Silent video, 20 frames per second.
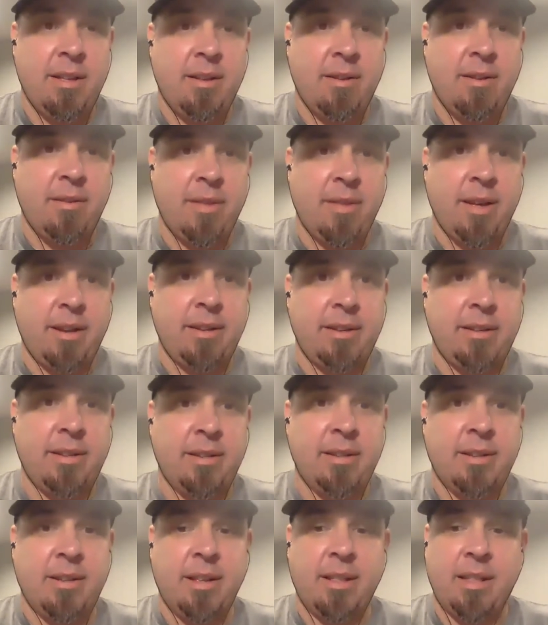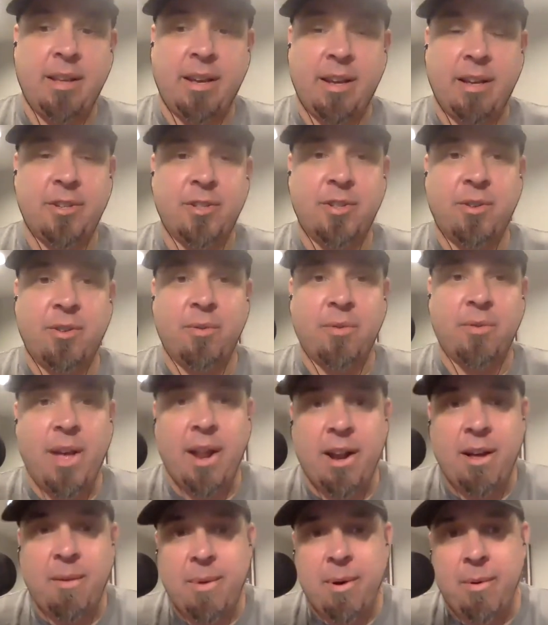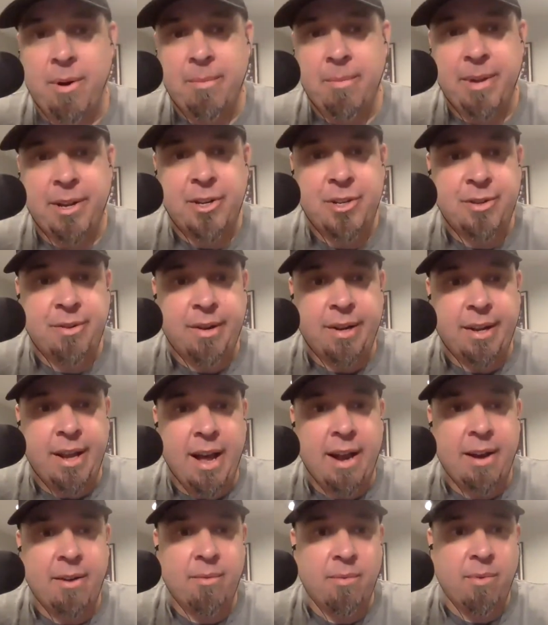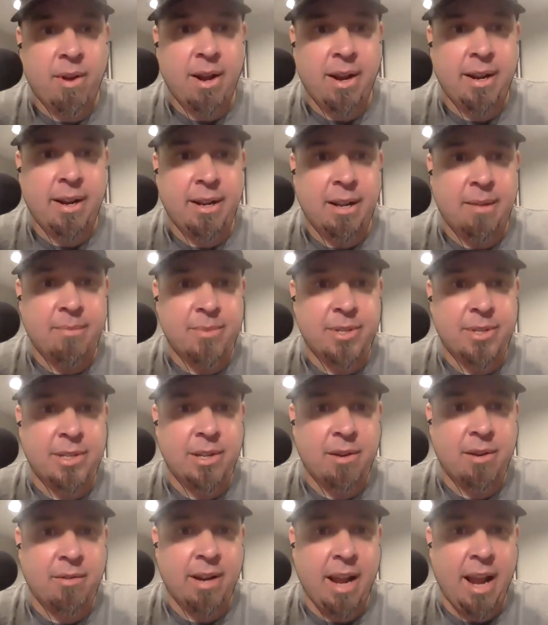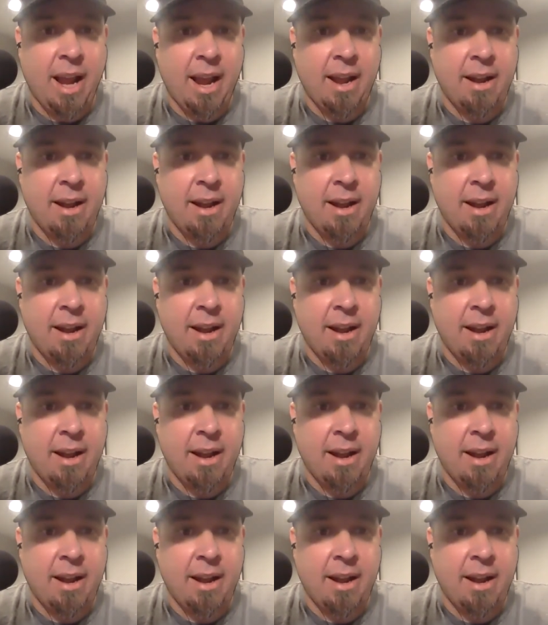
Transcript: hold on, think I screwed that up. I want to make sure I got it right. I'm sorry,